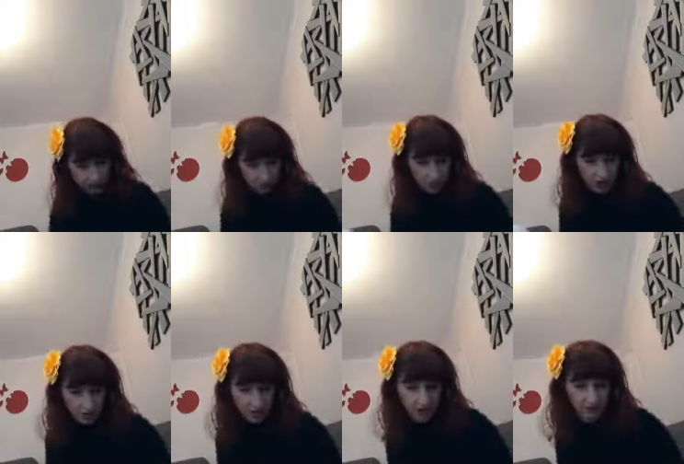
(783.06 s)
Where's
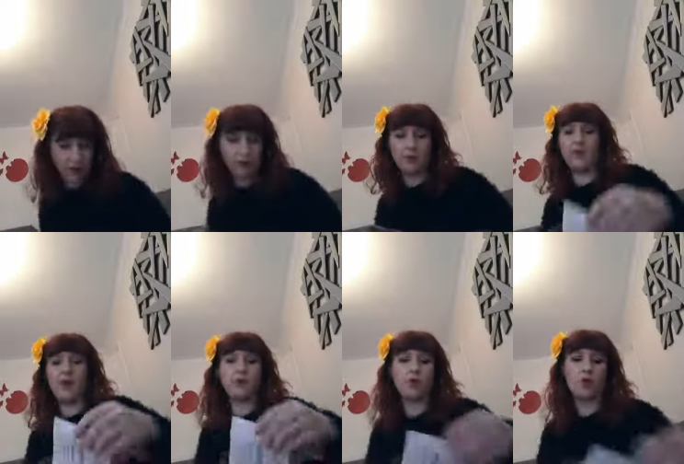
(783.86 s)
my sheet of paper?
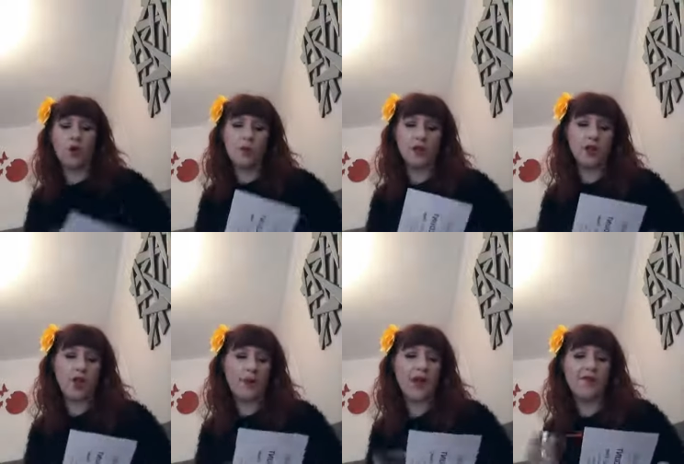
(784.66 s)
Yeah, so warm your
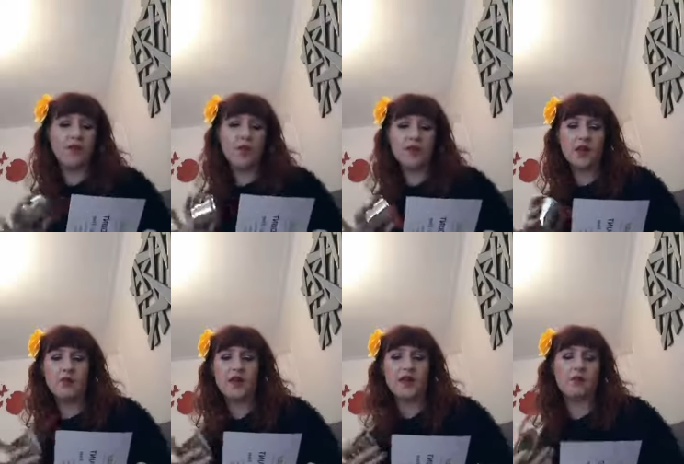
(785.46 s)
cup and infuser,
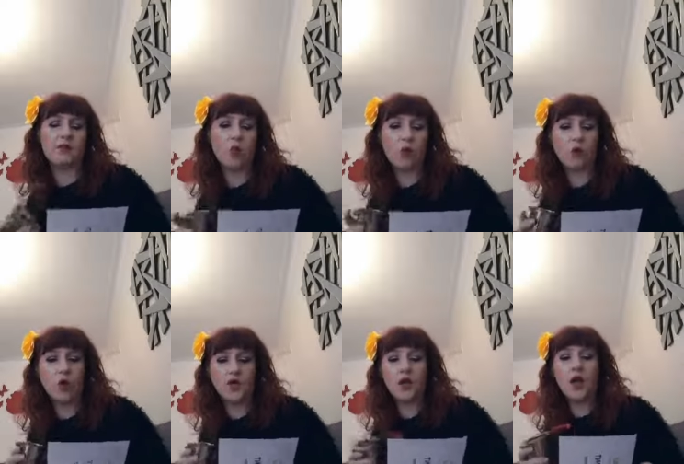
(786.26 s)
rinsing it with warm
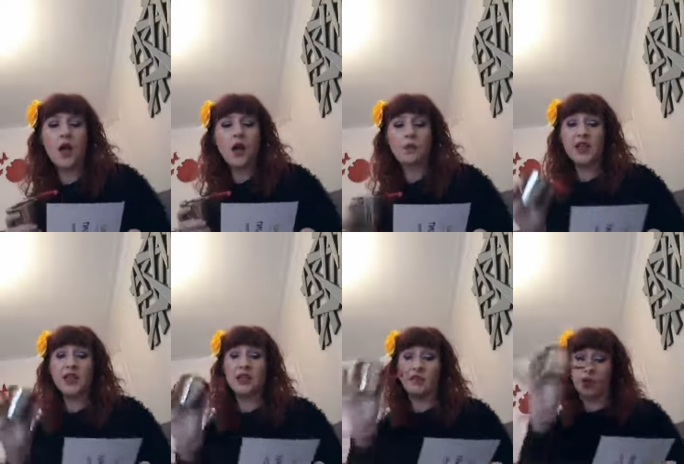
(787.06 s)
water.
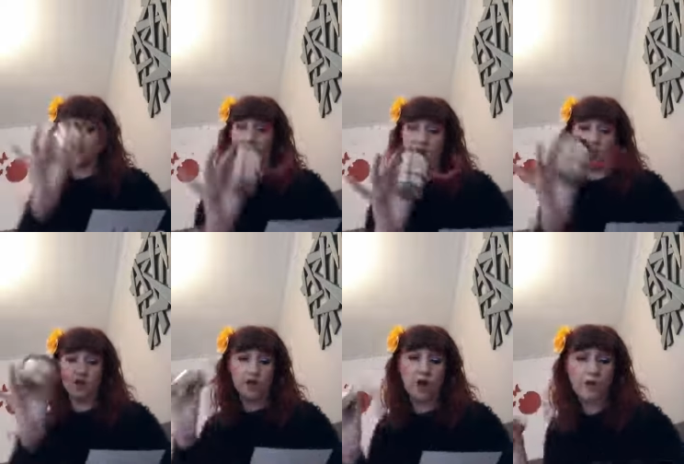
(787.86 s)
Place infuser inside
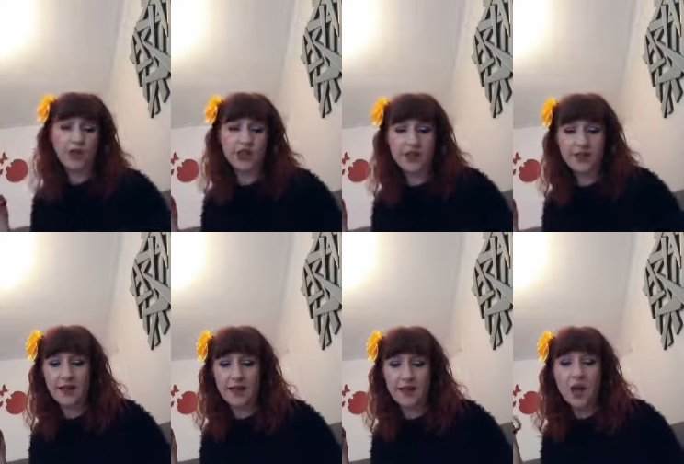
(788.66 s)
your cup, which I
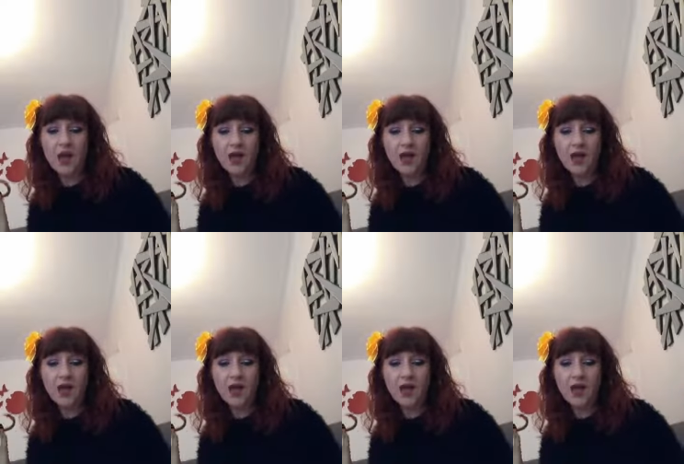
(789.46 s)
said.